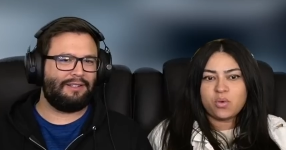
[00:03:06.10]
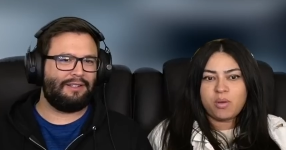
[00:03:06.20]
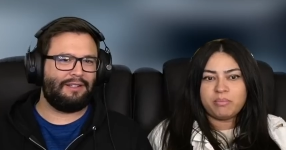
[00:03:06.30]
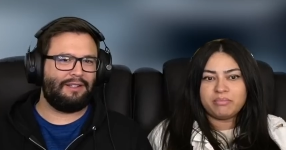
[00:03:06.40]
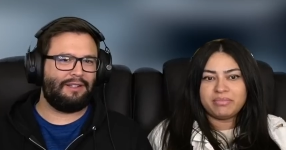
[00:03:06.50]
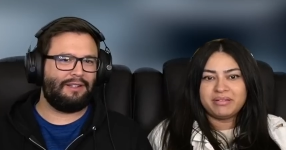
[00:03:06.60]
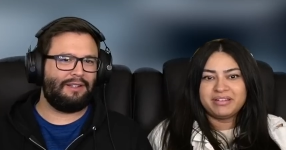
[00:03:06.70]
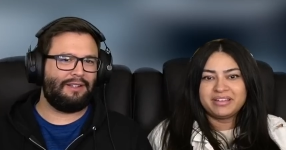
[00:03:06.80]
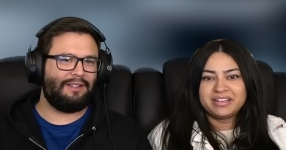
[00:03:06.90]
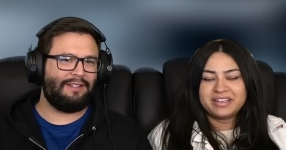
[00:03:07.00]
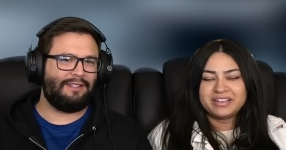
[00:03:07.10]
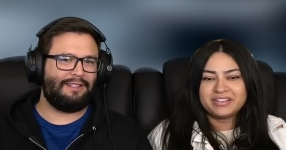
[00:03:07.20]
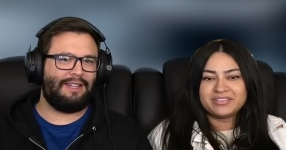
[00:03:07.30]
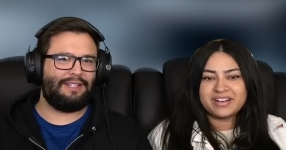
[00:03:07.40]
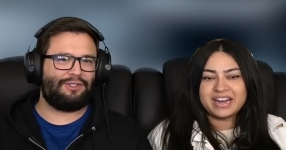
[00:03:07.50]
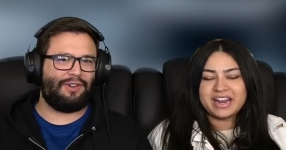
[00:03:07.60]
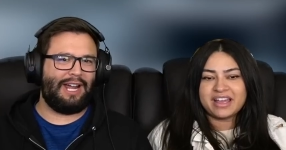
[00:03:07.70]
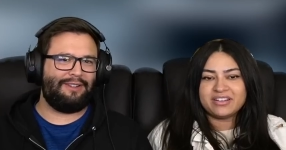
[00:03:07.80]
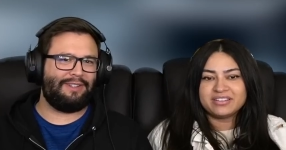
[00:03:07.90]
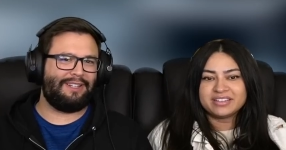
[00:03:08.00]
Speaker 1: Ooh. Nice right
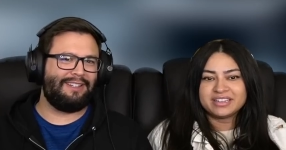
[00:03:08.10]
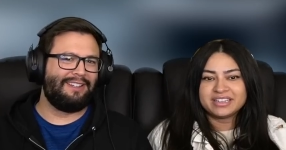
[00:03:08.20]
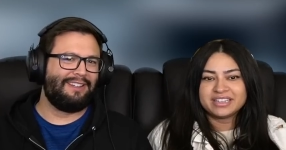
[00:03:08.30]
driving.